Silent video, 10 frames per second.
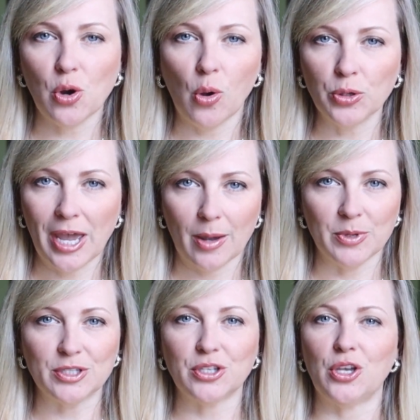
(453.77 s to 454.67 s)
your old
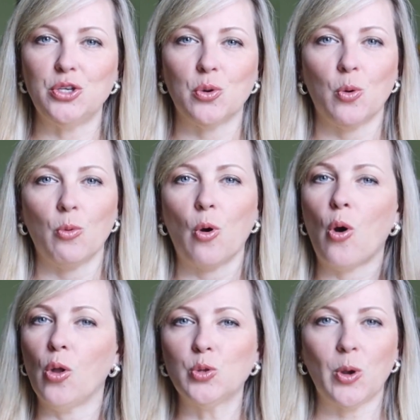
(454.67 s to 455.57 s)
habits and your
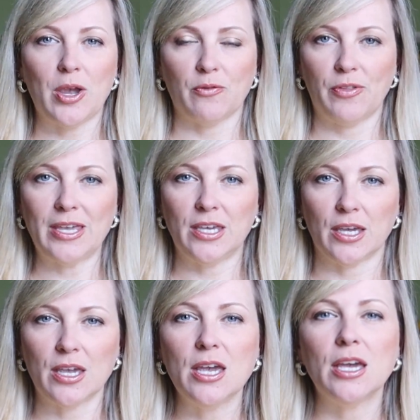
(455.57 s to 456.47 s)
old way of
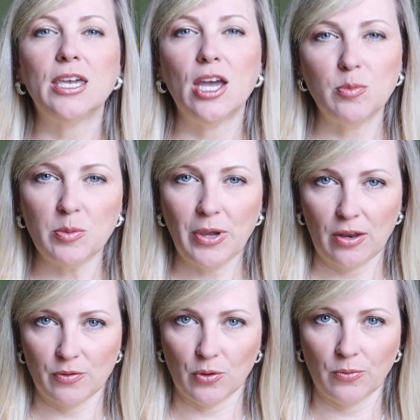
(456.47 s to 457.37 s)
thinking can be
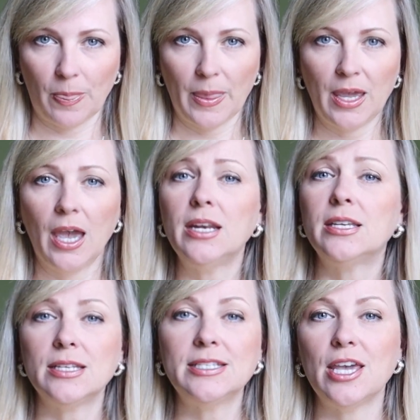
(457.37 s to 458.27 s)
painful. And it
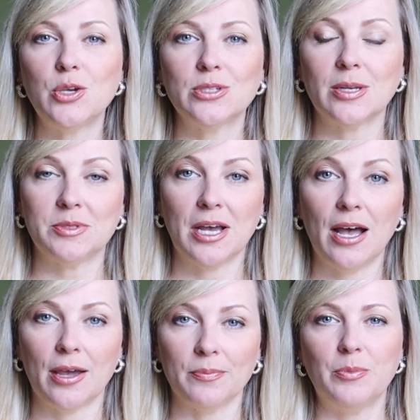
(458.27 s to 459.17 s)
can take you some
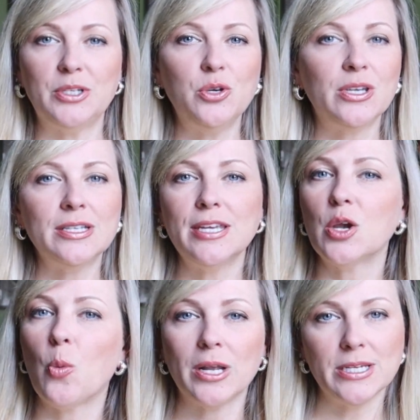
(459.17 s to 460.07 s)
time, but you can
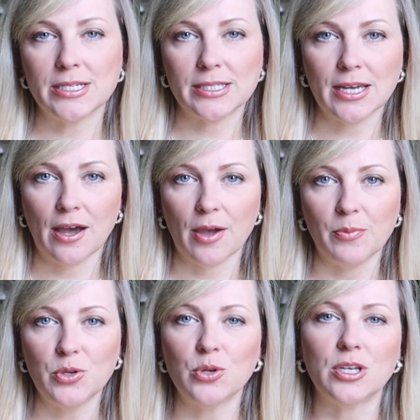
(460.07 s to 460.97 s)
take one day at a time.
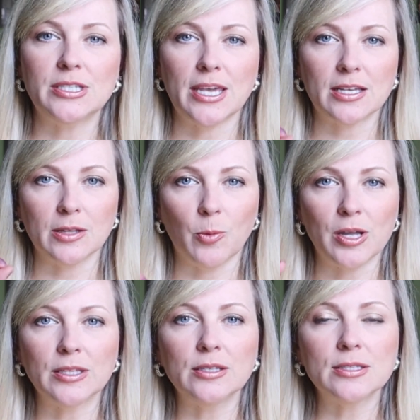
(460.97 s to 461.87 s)
You can take
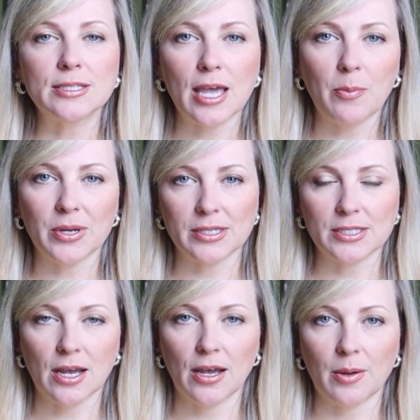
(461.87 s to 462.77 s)
one little step at a
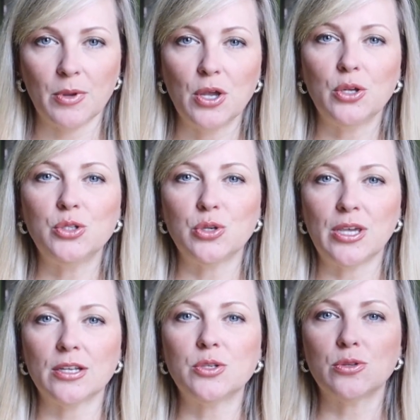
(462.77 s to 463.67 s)
time to
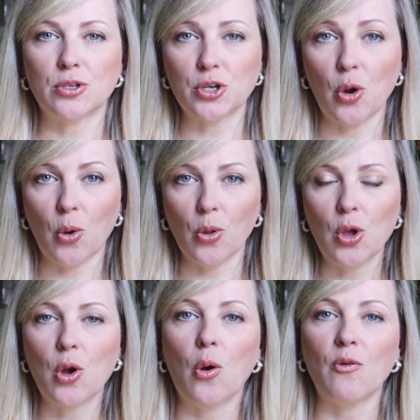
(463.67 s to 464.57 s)
get to the goal
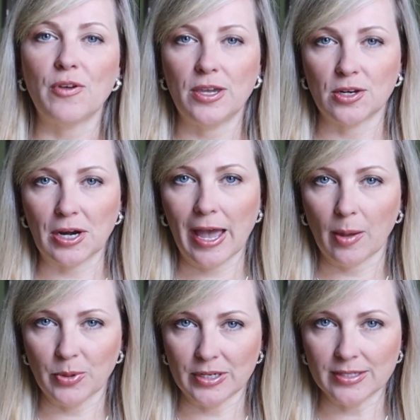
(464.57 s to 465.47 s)
of inner
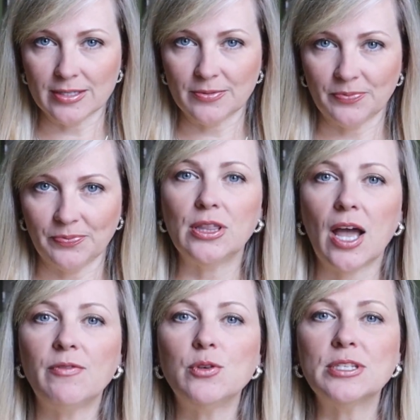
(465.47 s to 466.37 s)
happiness.
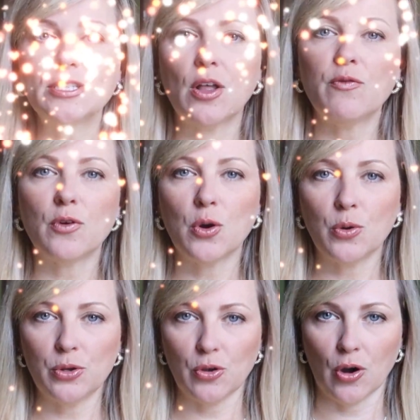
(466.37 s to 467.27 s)
Love yourself for
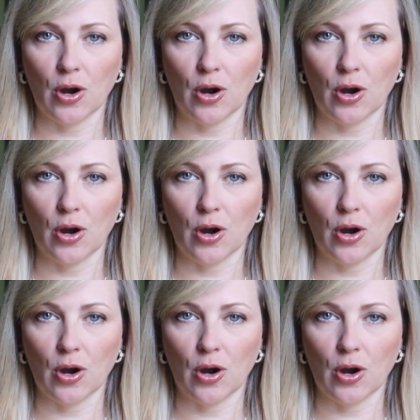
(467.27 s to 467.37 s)
who you